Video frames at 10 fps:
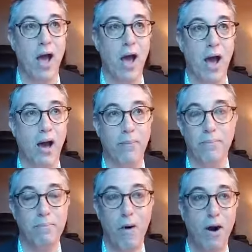uh,
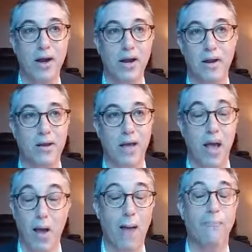mark
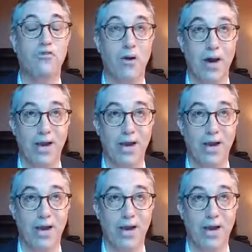uh, I'm sorry,